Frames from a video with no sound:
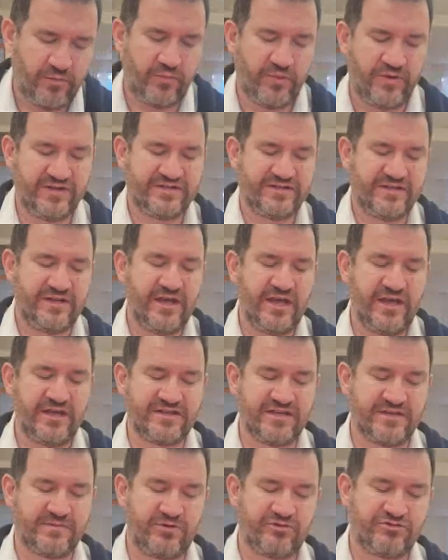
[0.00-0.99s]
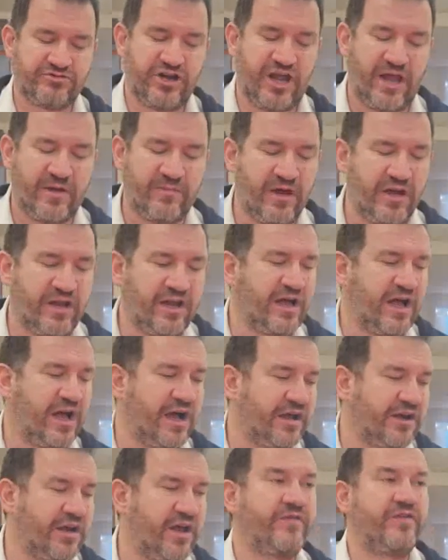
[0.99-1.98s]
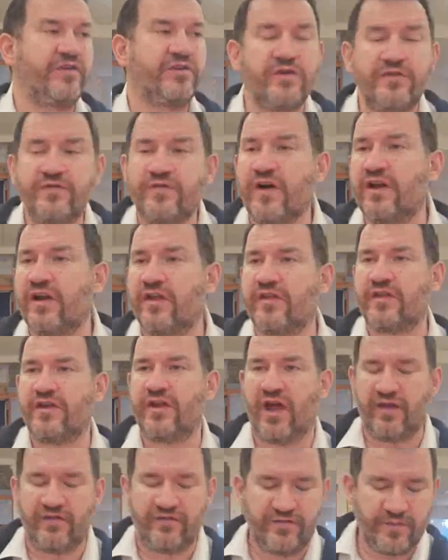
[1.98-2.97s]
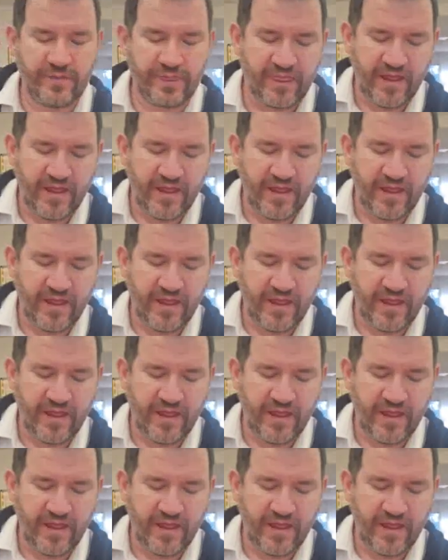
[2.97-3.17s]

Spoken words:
We see here, it says Yerushalayim Hailech HaKhanayf. You do follow the knife.